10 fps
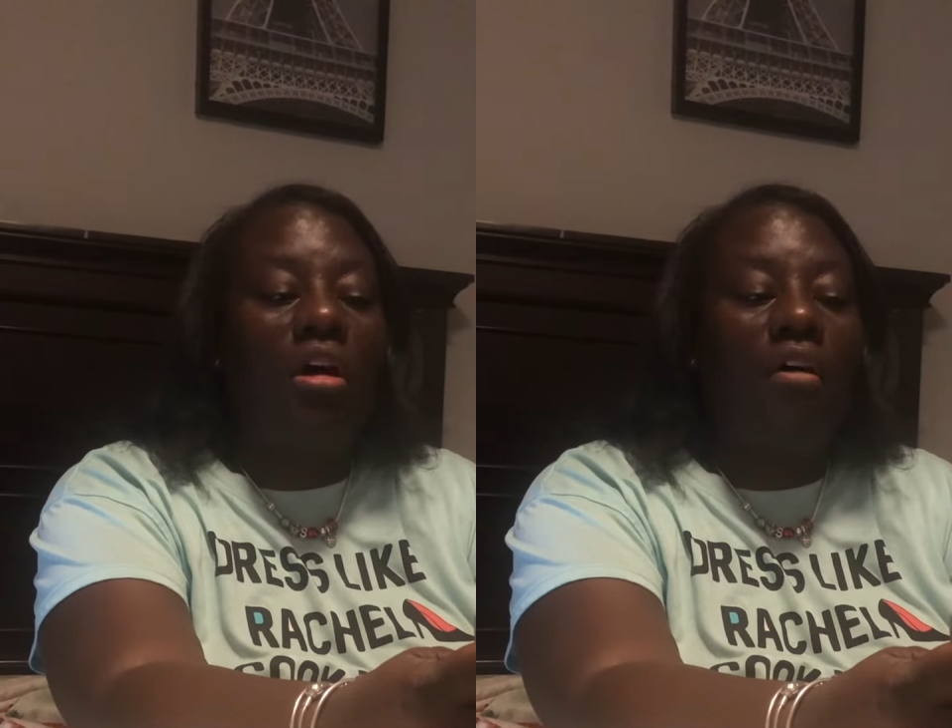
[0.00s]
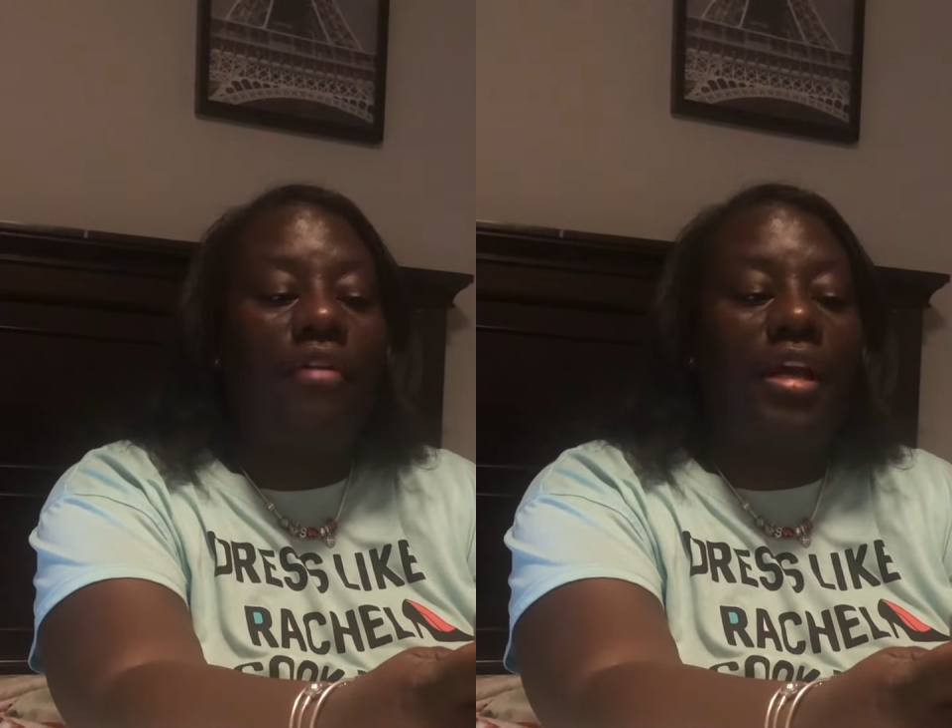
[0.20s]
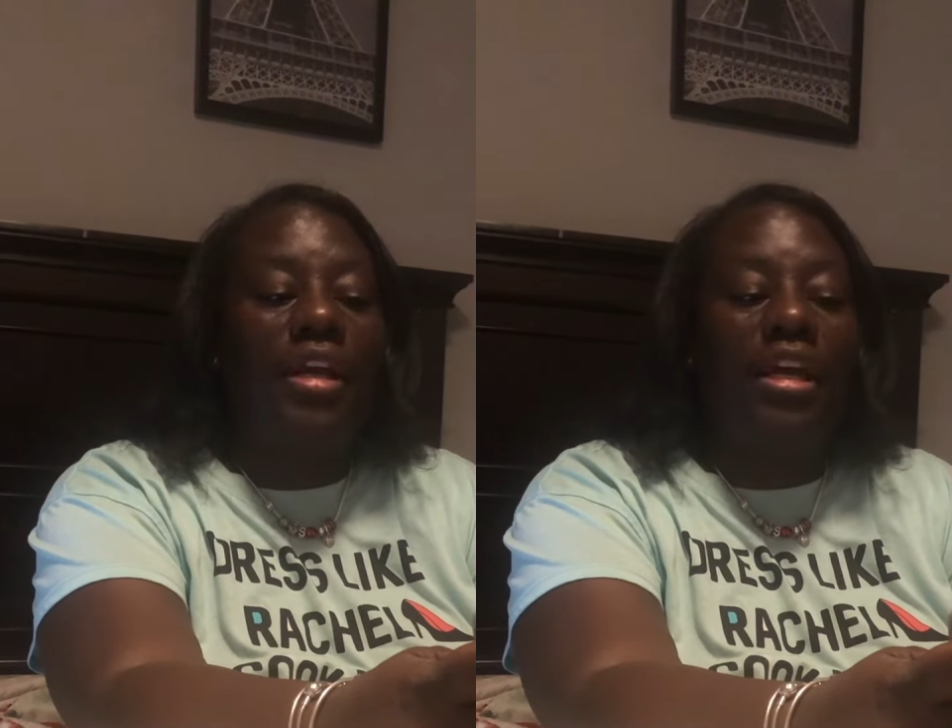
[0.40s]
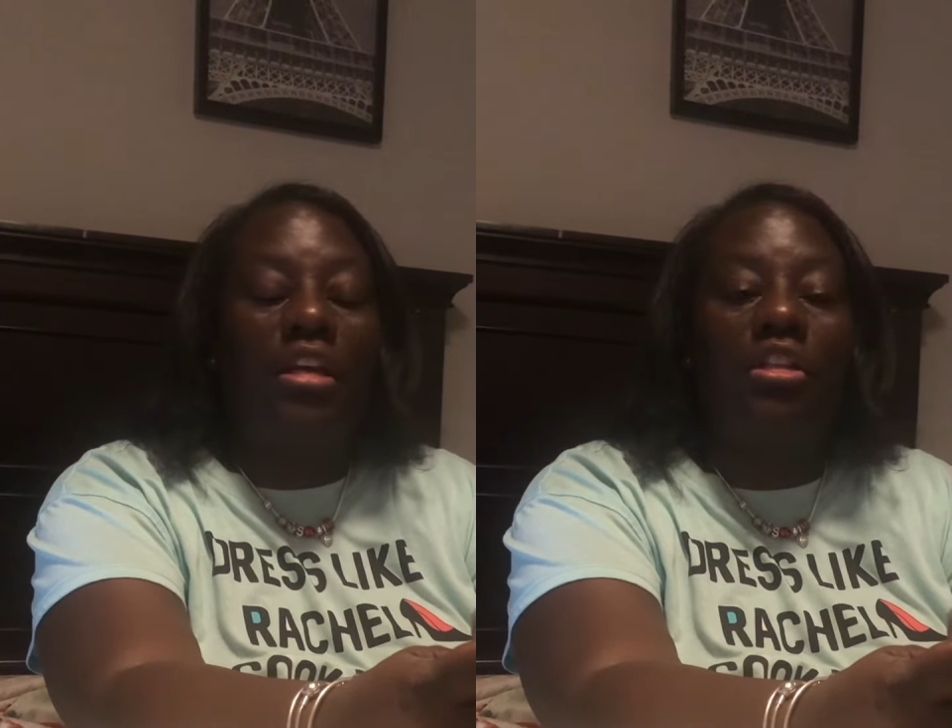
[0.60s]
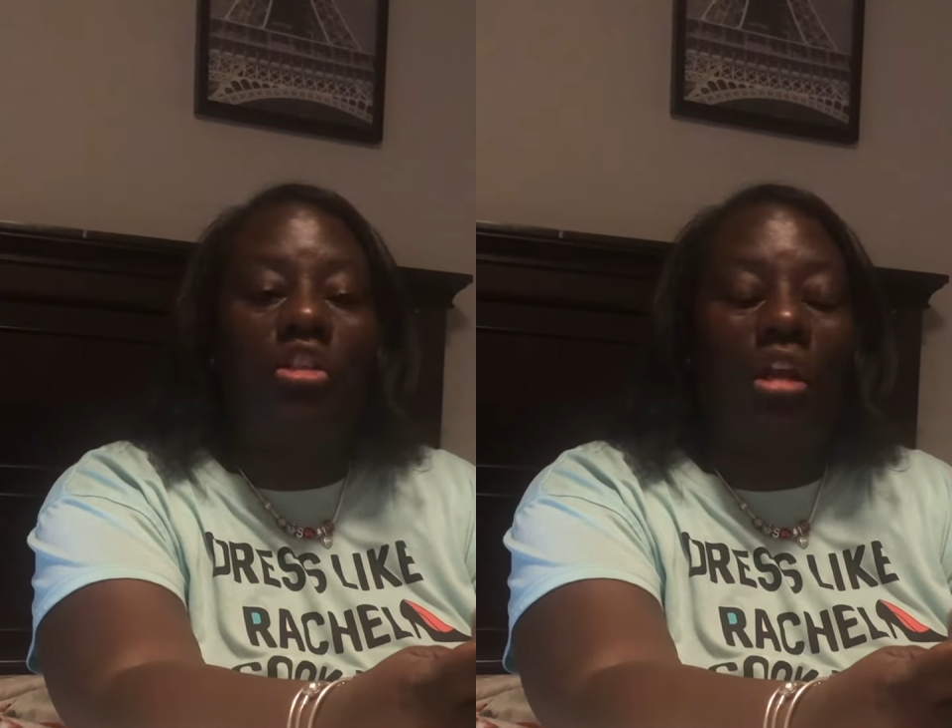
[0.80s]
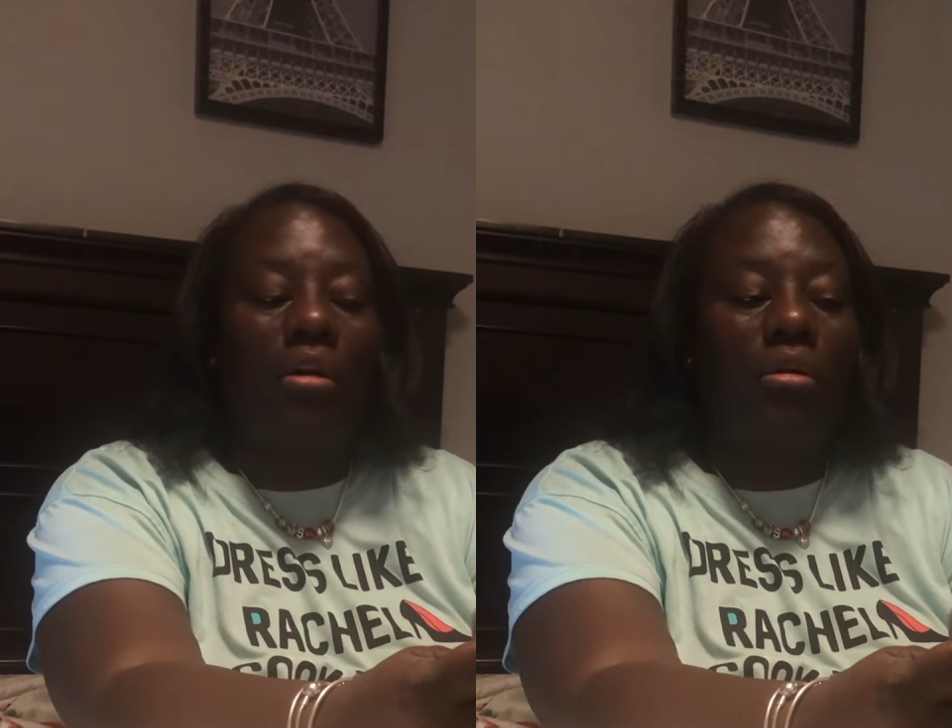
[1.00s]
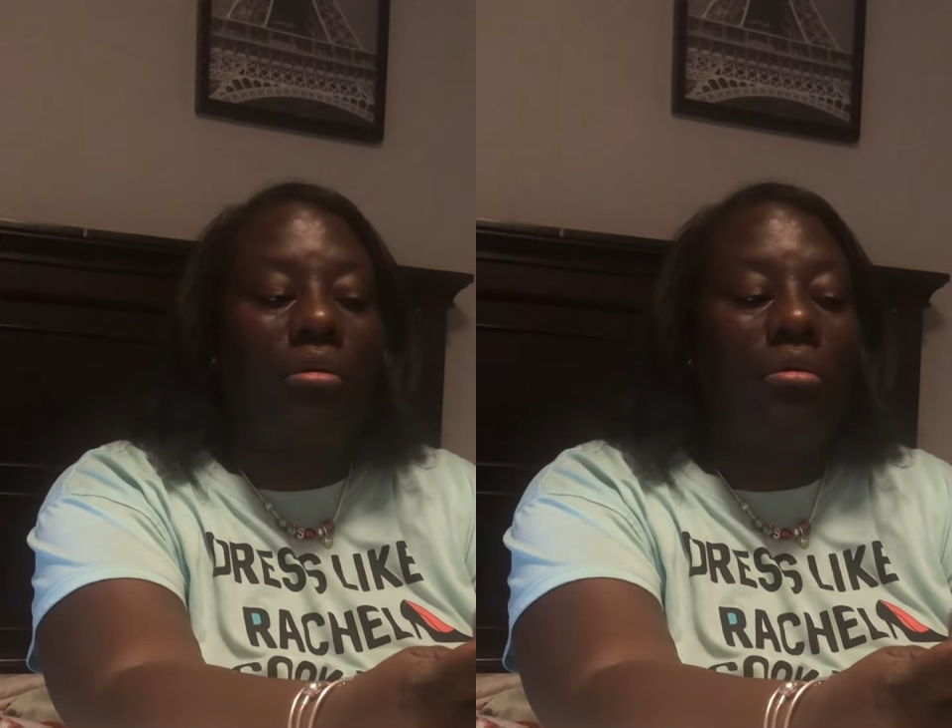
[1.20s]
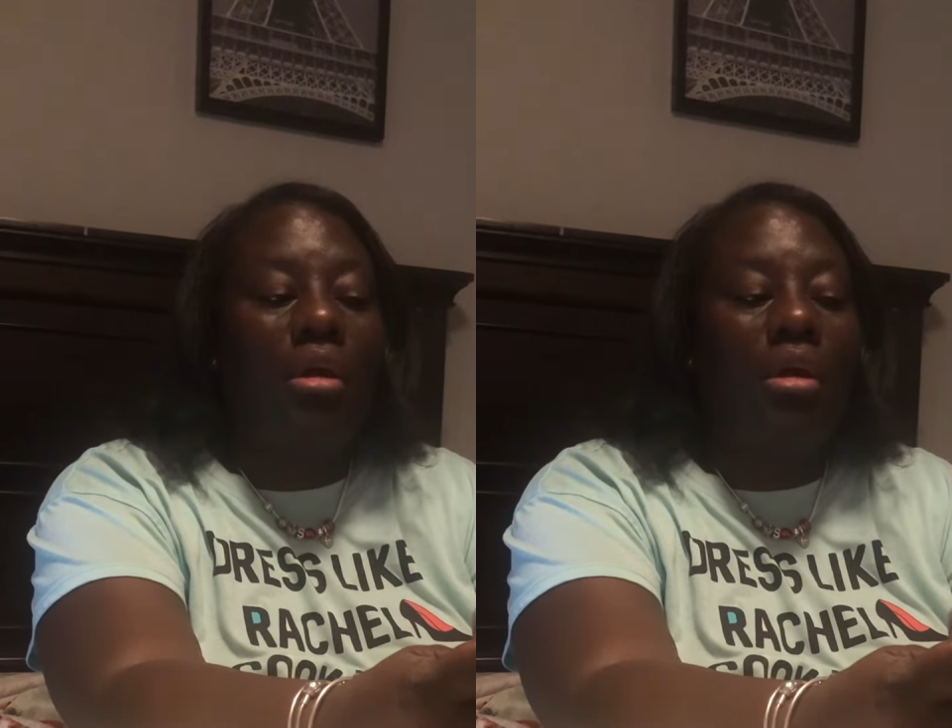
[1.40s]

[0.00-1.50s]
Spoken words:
of an English learner